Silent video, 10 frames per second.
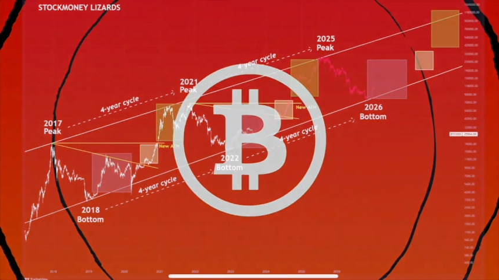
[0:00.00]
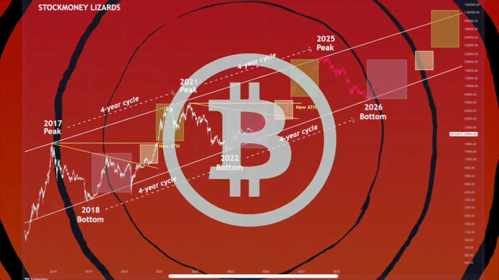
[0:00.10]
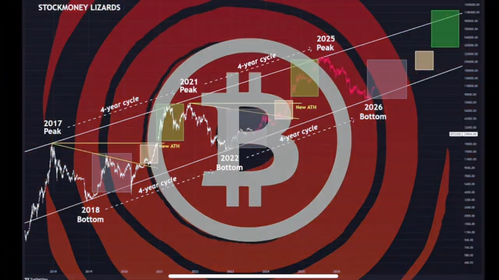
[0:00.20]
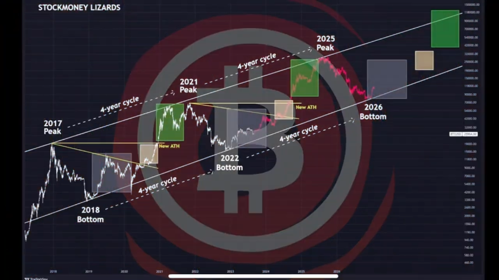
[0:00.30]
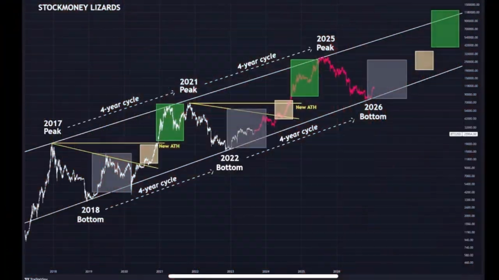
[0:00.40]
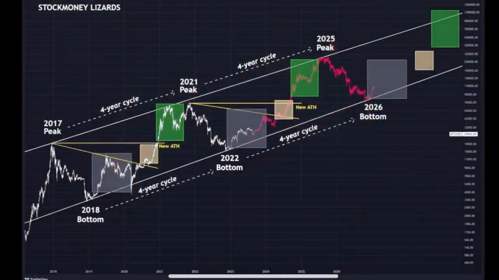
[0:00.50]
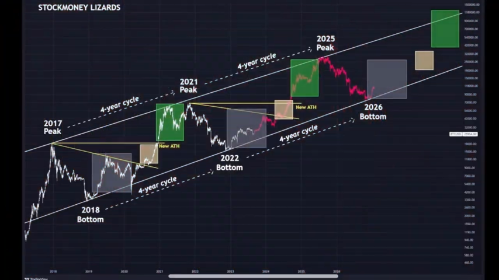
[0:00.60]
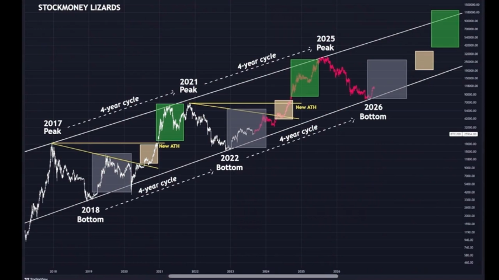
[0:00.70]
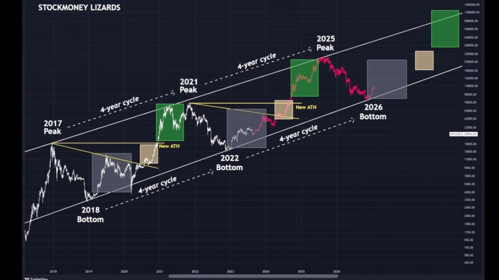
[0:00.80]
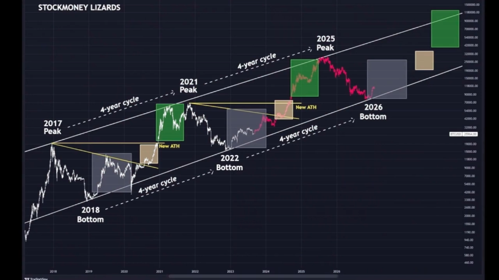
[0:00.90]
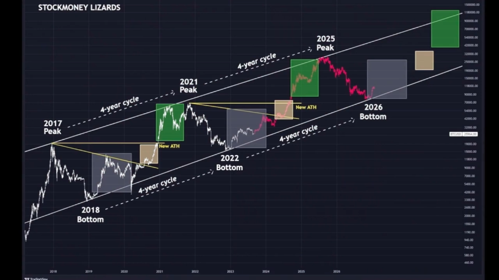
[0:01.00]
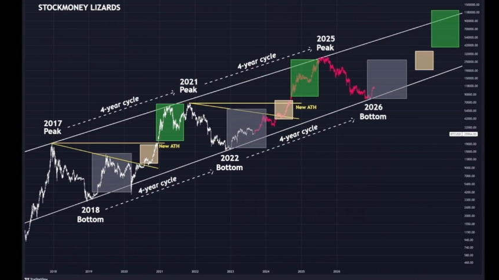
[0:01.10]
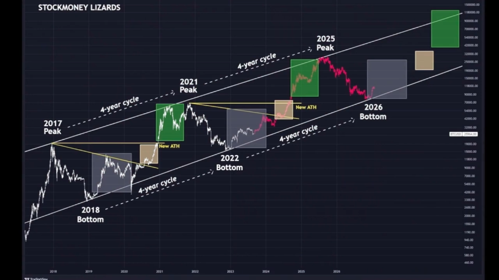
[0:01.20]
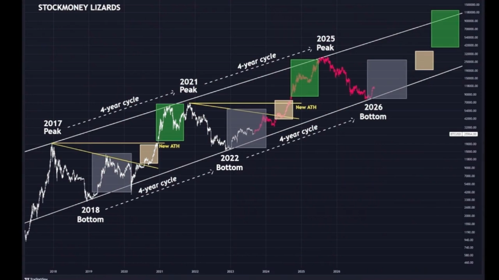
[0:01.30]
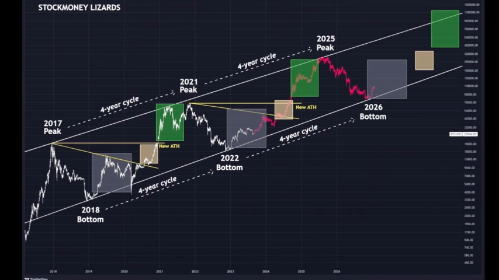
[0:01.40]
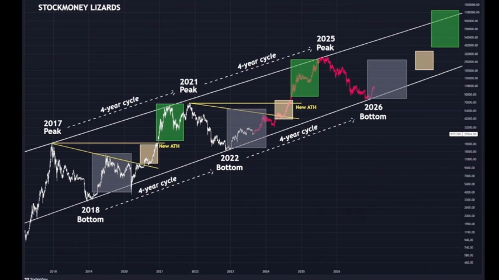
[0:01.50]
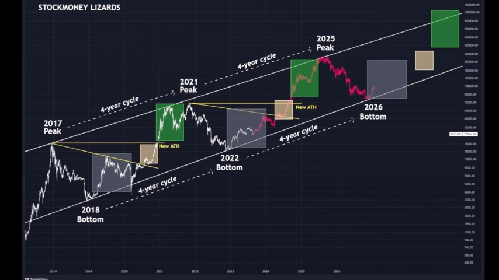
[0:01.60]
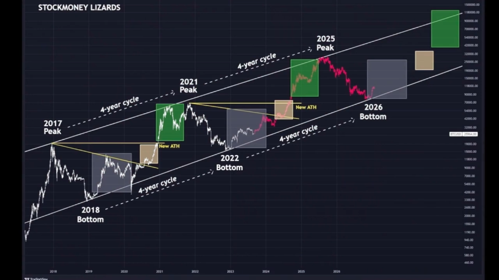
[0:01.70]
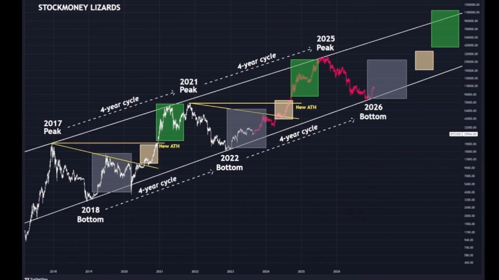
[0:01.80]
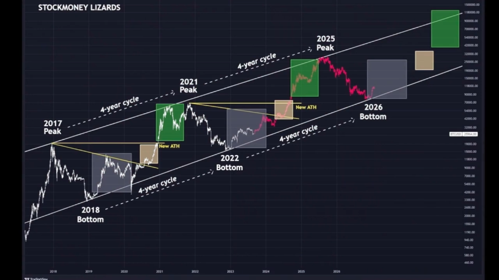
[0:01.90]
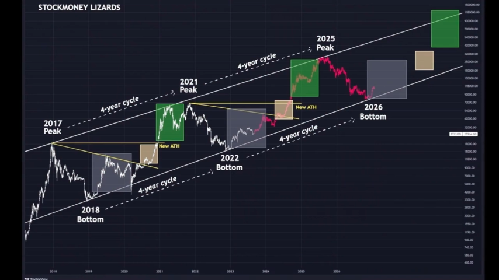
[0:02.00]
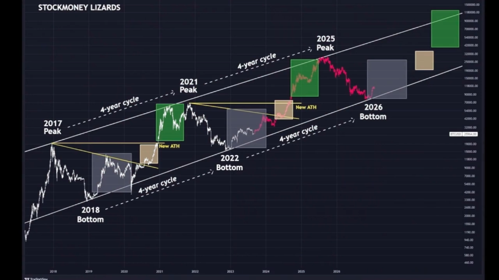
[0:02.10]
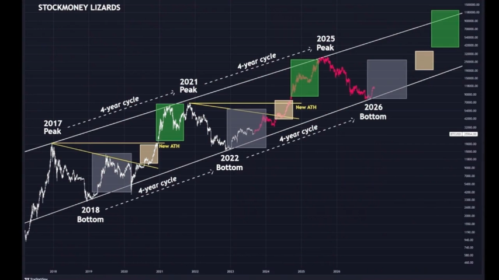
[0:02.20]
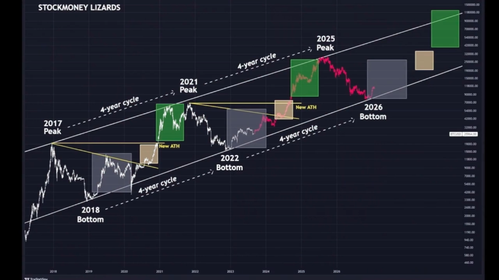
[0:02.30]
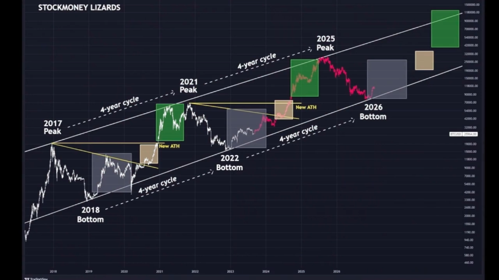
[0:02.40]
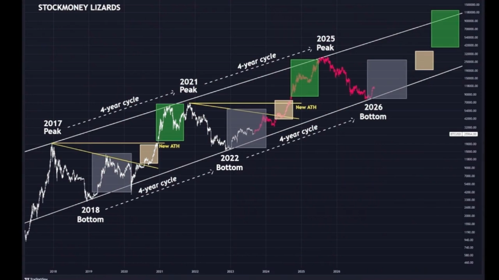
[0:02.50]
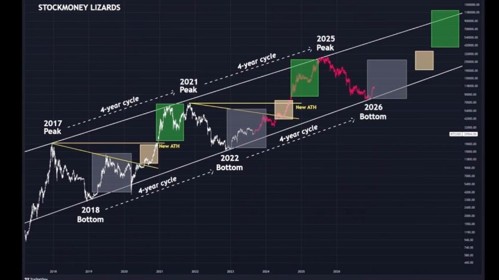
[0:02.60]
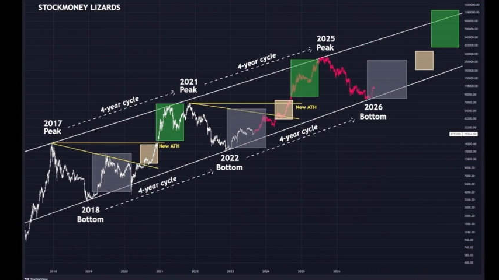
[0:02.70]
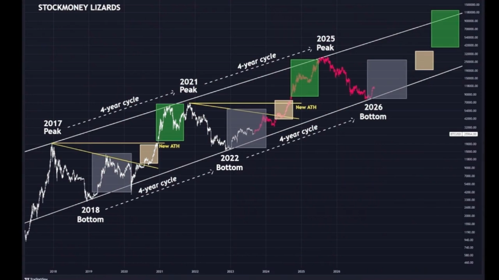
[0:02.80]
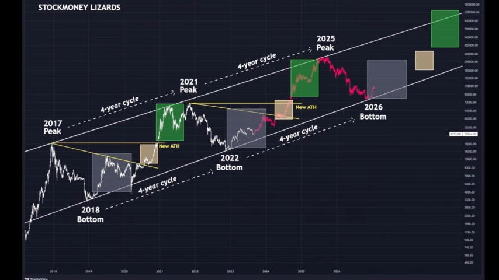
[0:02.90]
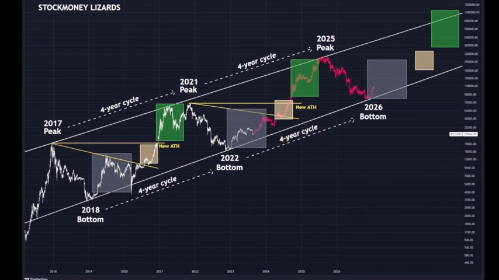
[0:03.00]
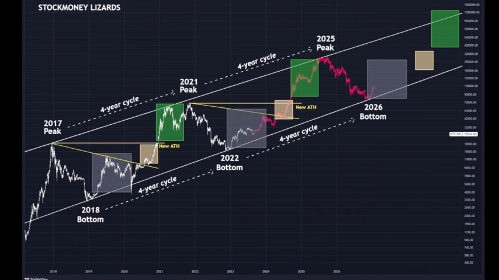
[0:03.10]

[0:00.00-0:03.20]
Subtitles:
[unreadable: no face in view]